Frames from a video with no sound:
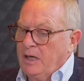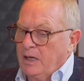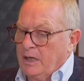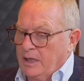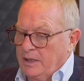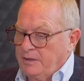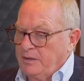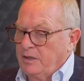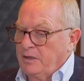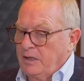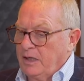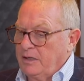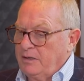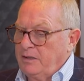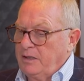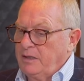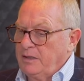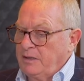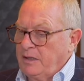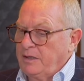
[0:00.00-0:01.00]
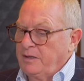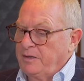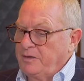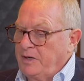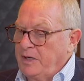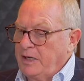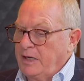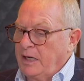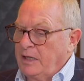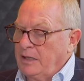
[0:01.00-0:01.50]
I think at the end of the
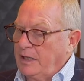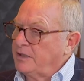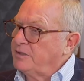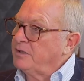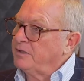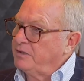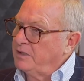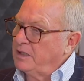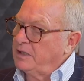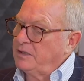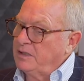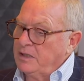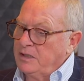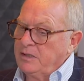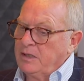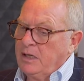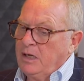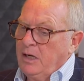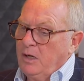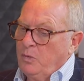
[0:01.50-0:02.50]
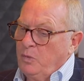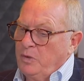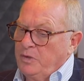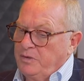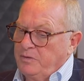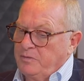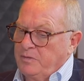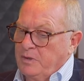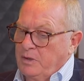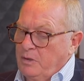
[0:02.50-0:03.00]
day, I like to think that
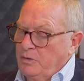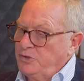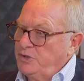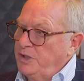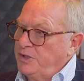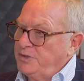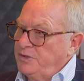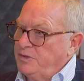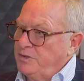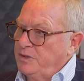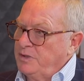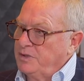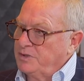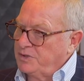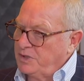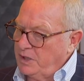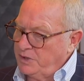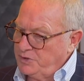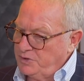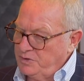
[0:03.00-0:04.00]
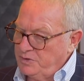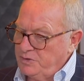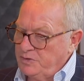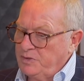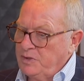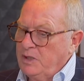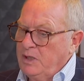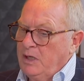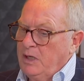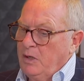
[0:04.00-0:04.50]
with negotiations and
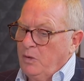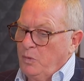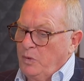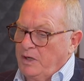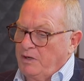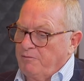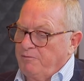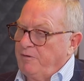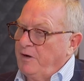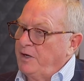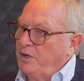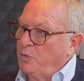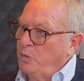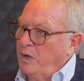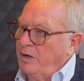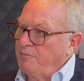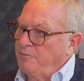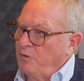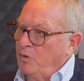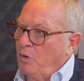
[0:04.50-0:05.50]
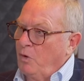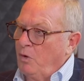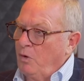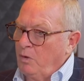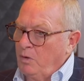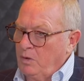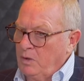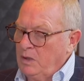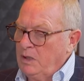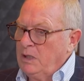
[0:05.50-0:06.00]
discussions, we can find a way for
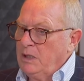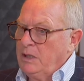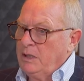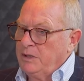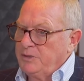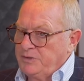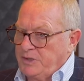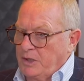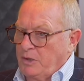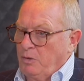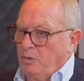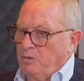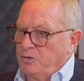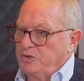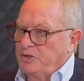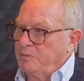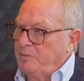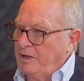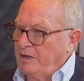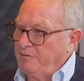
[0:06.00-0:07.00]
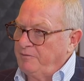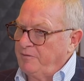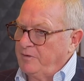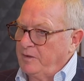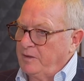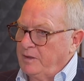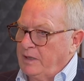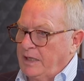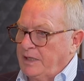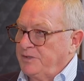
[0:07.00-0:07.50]
all stakeholders to benefit
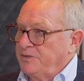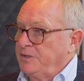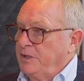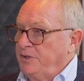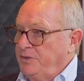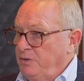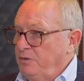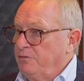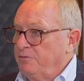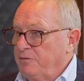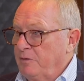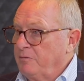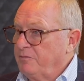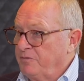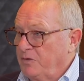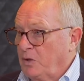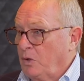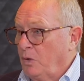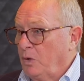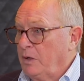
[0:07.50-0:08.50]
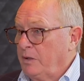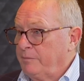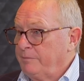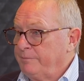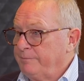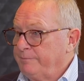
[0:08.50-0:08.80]
as they do from Fekola.